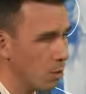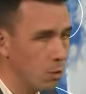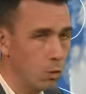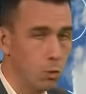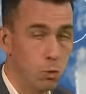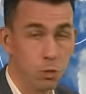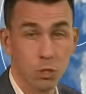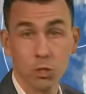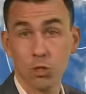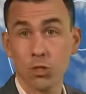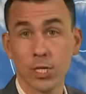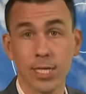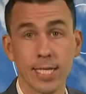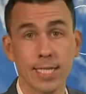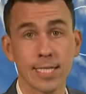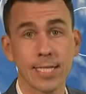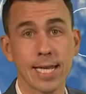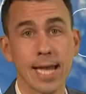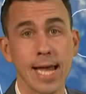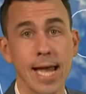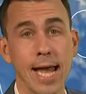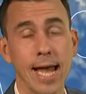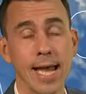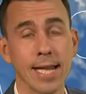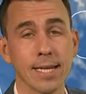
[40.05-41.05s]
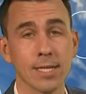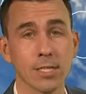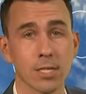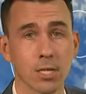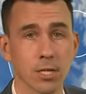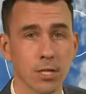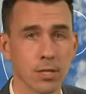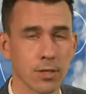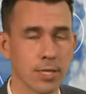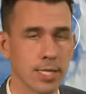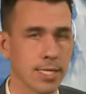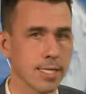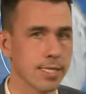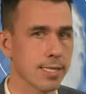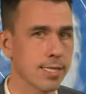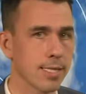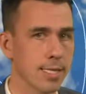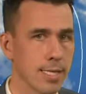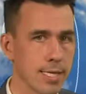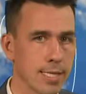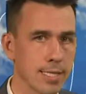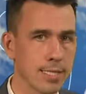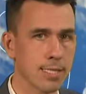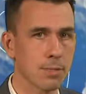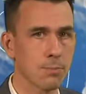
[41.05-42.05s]
always tricky to get a handle on these
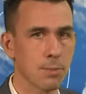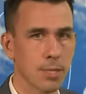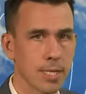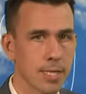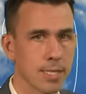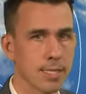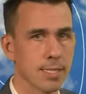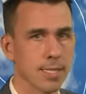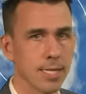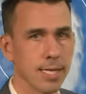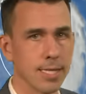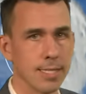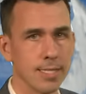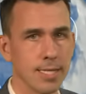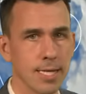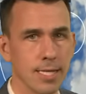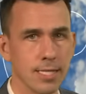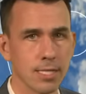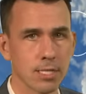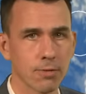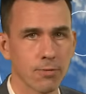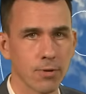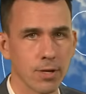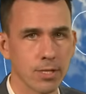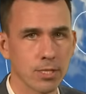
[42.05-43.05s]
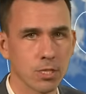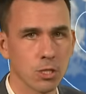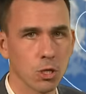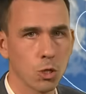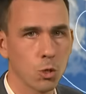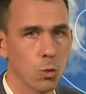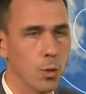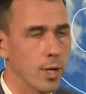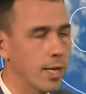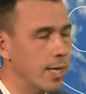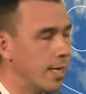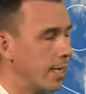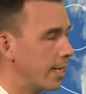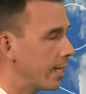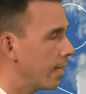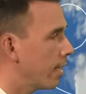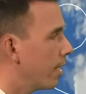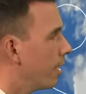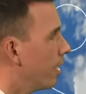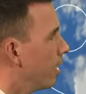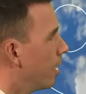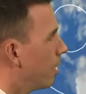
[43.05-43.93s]
things because they intensify so quickly,